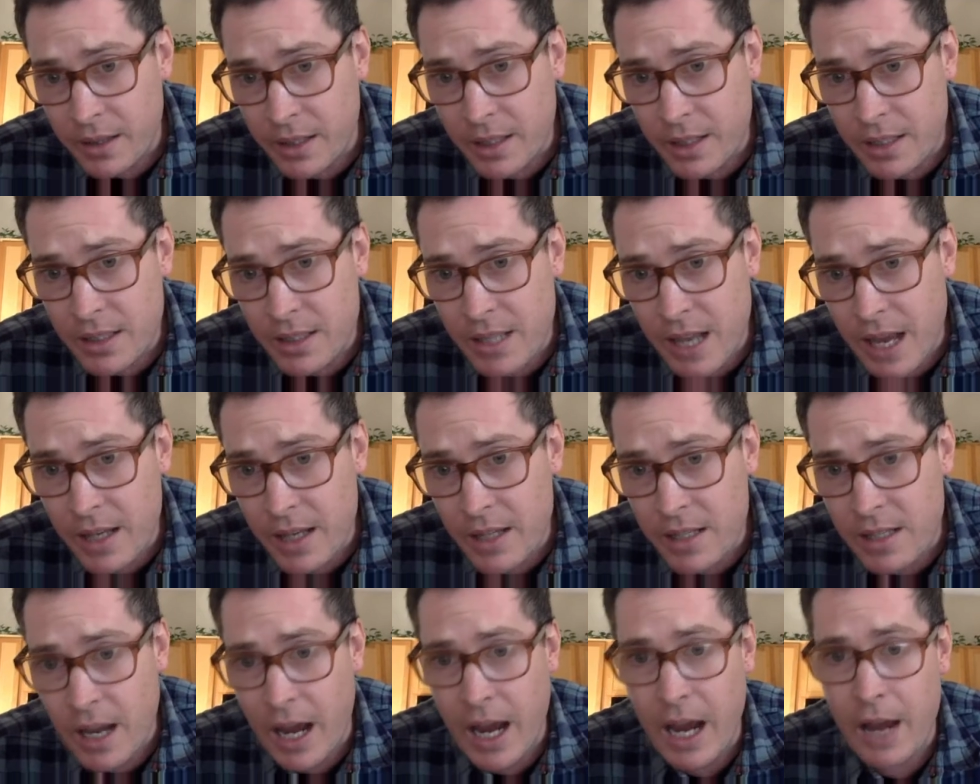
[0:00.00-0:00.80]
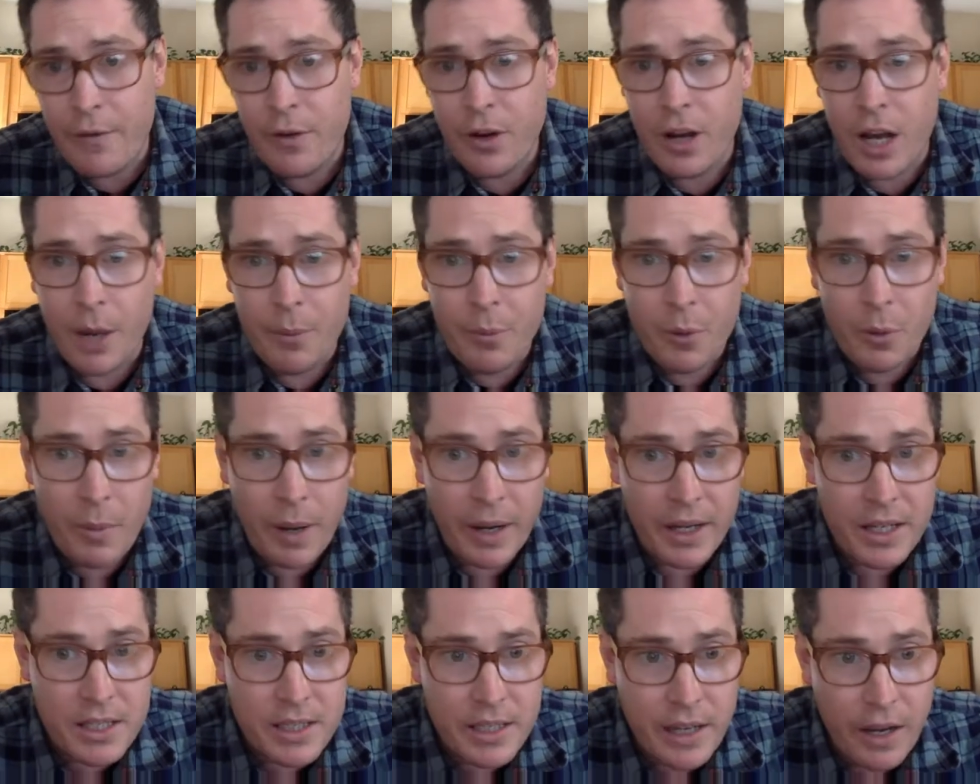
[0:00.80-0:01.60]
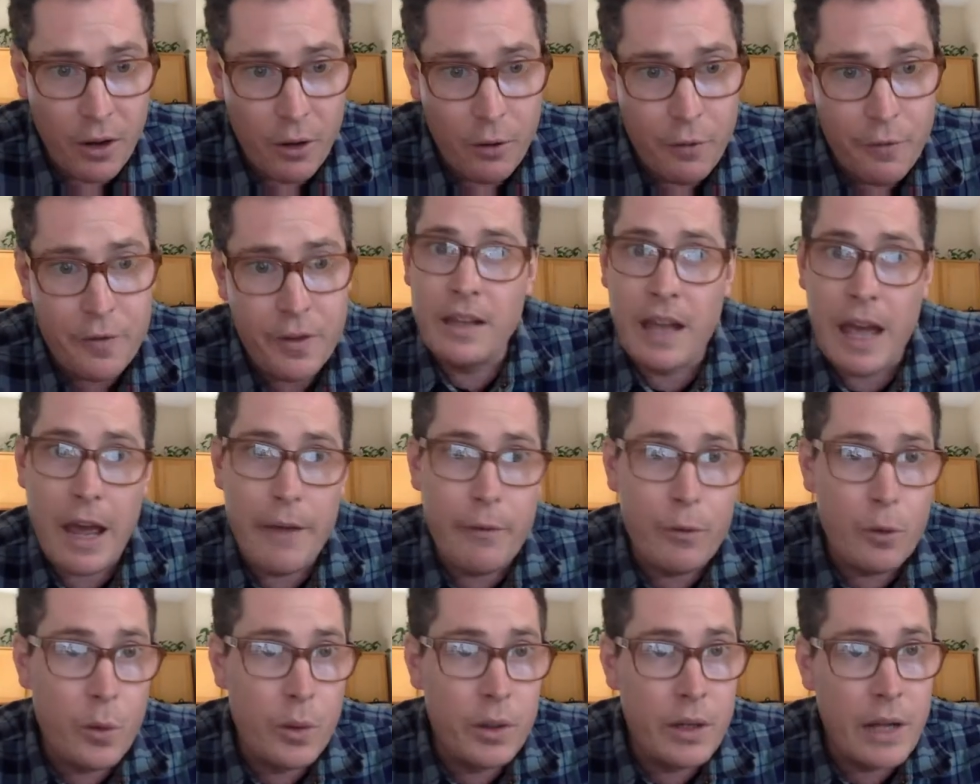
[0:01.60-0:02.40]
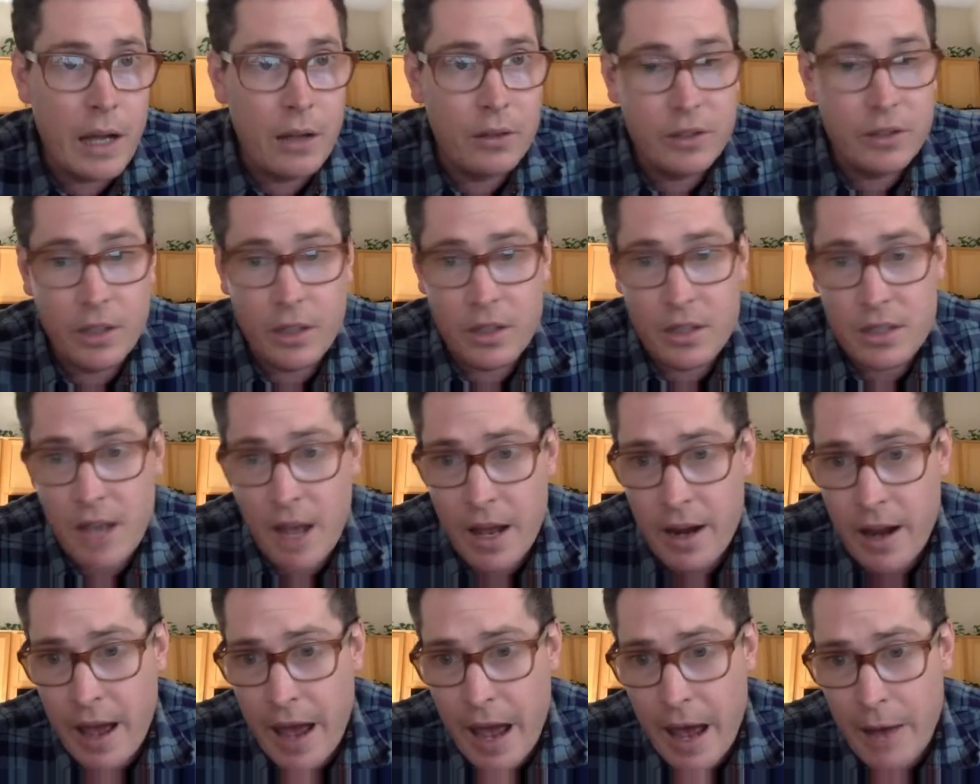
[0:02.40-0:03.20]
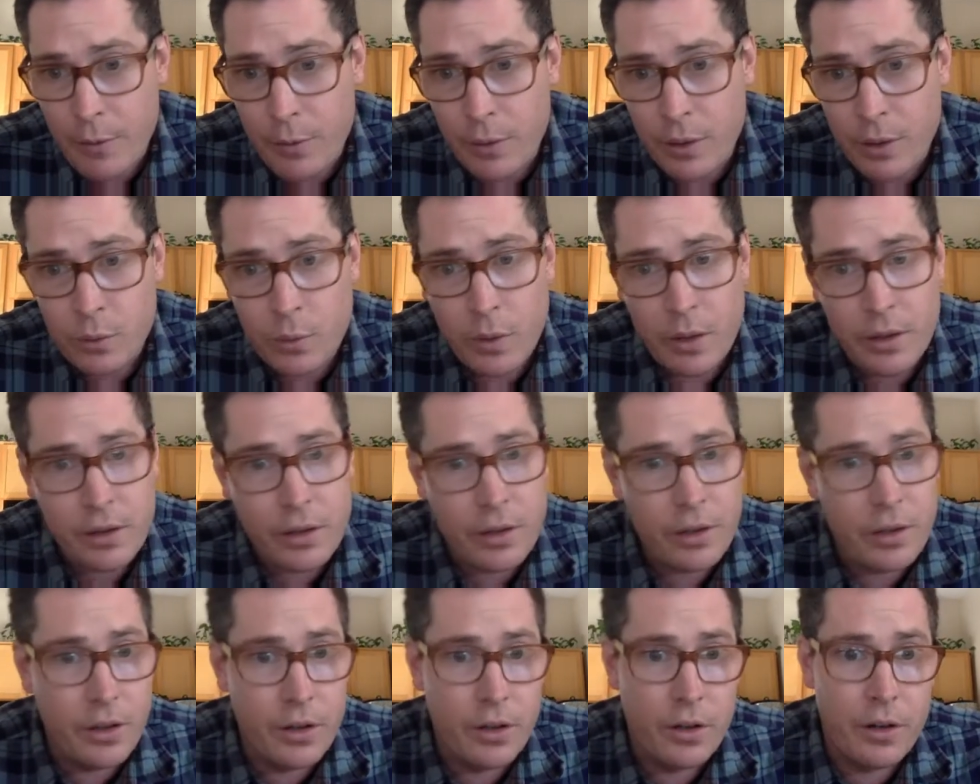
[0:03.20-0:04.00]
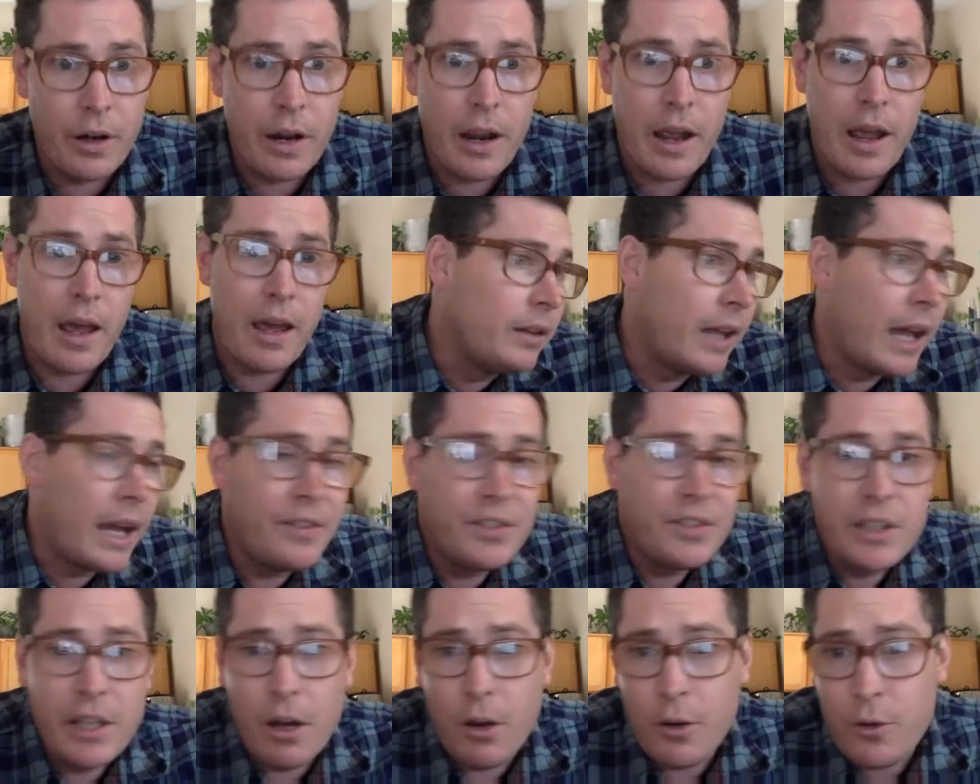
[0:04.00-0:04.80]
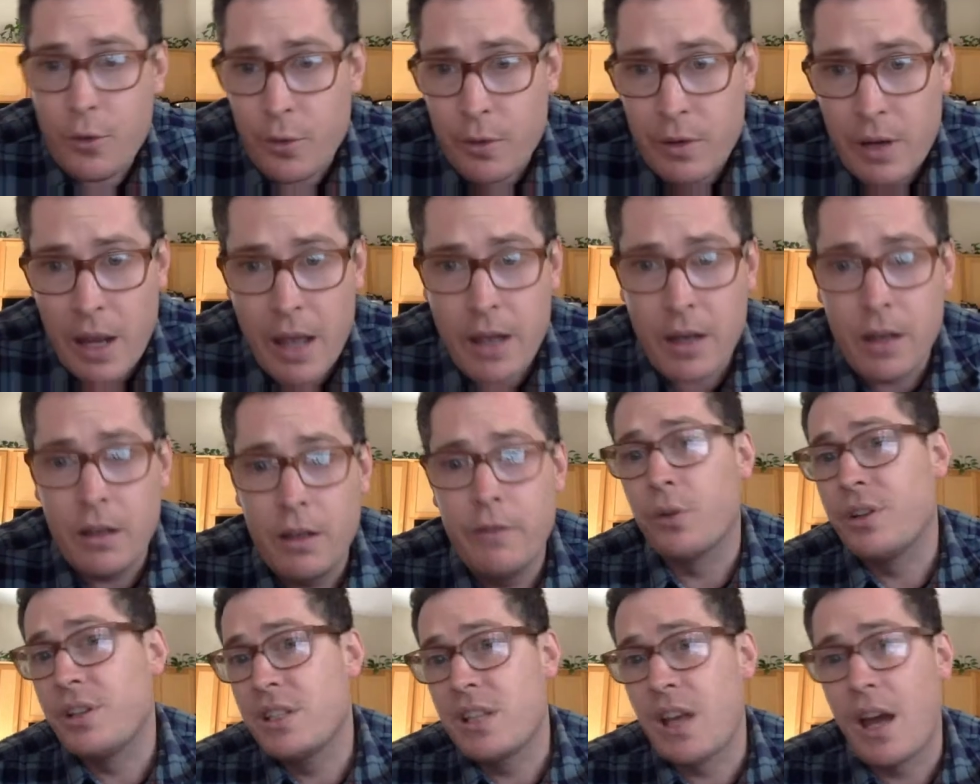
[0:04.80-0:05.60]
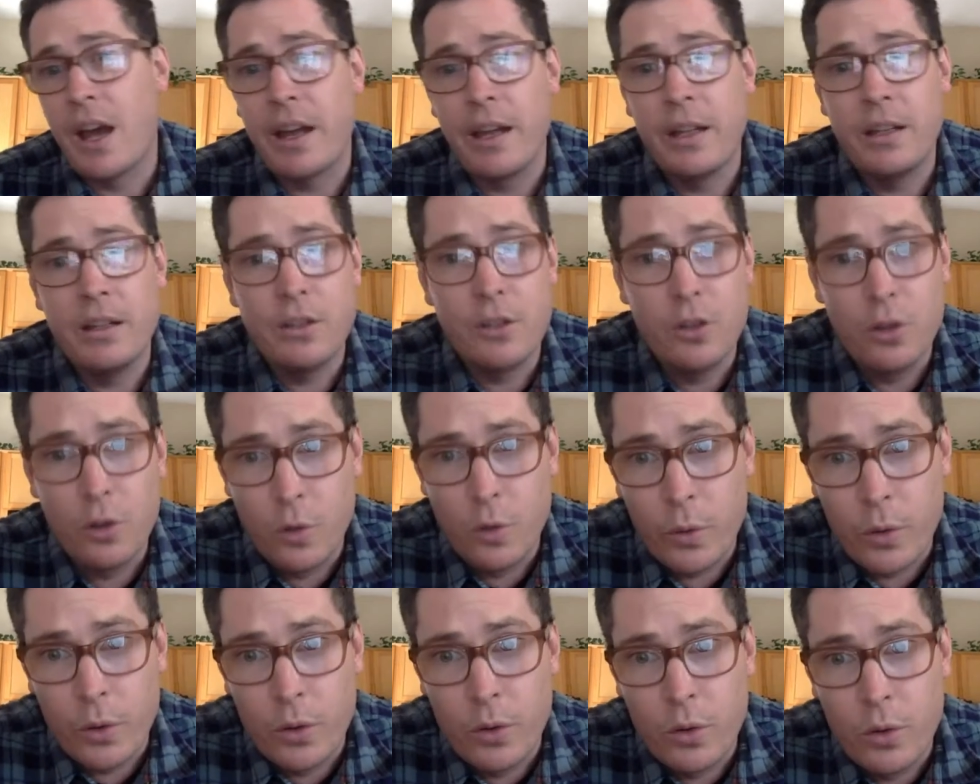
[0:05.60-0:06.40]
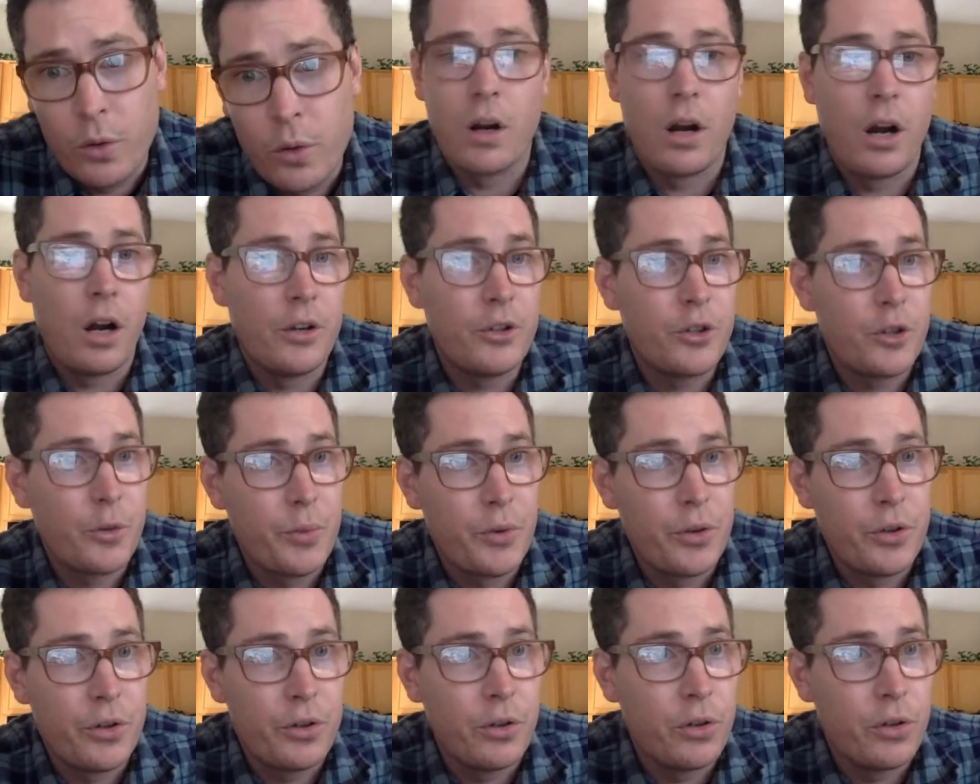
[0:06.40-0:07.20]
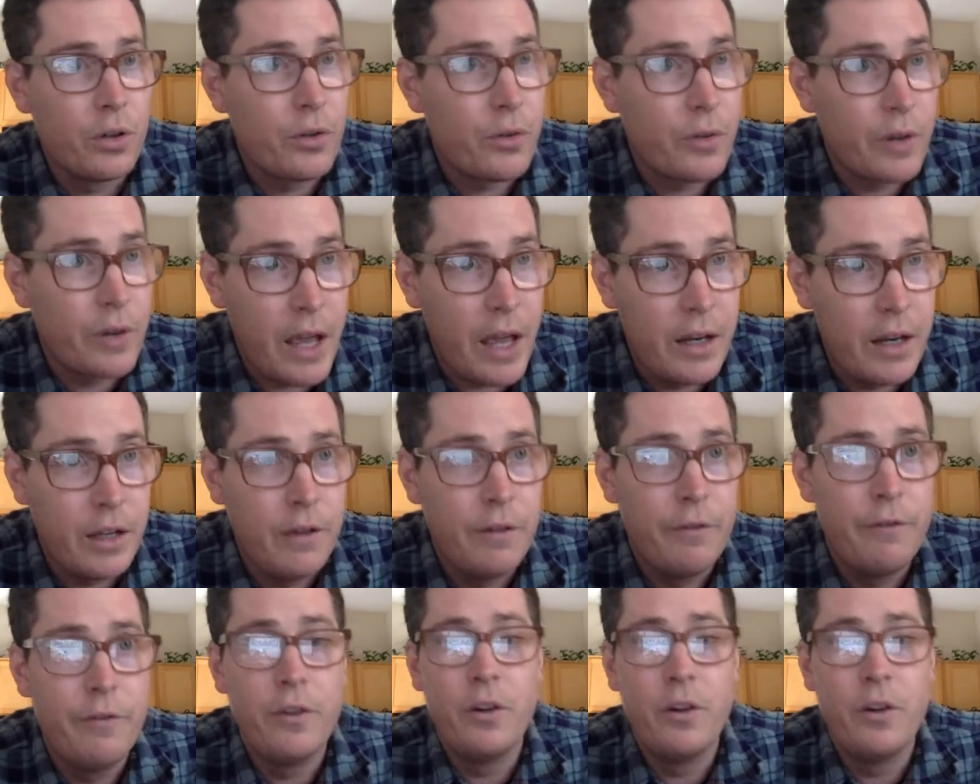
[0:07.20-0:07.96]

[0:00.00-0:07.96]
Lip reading: these days. I have a couple myself. Everyone out there has got to have one, whether you're a lifestyle creative, design guru, entrepreneur creative,